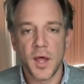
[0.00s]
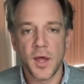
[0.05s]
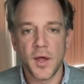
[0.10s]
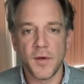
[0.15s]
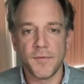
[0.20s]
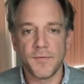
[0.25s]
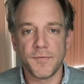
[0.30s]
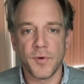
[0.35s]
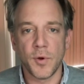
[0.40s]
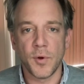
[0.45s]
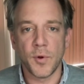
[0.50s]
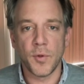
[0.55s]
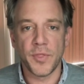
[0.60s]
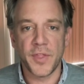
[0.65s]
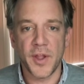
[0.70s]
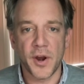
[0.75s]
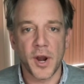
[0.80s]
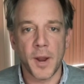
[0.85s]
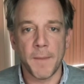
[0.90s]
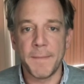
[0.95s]
of
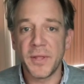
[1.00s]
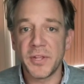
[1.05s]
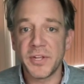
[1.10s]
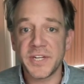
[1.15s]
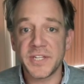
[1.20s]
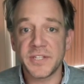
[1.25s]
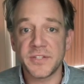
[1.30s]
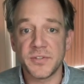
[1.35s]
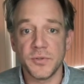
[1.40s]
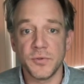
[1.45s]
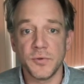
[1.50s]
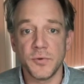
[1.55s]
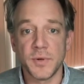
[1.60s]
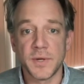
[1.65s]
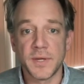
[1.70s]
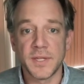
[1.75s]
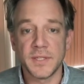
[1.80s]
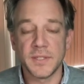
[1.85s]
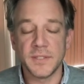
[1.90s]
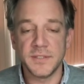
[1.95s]
their ability to
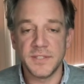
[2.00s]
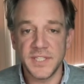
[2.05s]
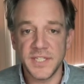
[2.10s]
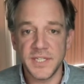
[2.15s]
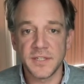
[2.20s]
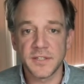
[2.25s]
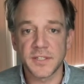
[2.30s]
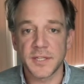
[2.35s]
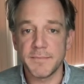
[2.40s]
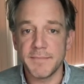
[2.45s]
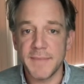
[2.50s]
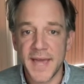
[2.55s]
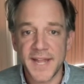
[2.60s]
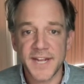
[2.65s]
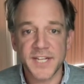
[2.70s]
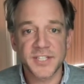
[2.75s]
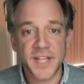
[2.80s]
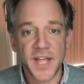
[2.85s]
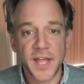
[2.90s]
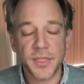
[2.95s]
deal and
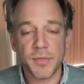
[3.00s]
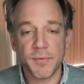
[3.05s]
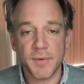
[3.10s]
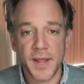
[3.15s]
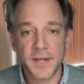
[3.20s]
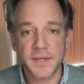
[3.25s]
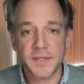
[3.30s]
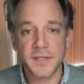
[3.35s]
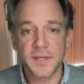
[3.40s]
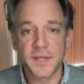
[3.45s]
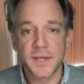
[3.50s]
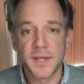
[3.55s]
manage that threat,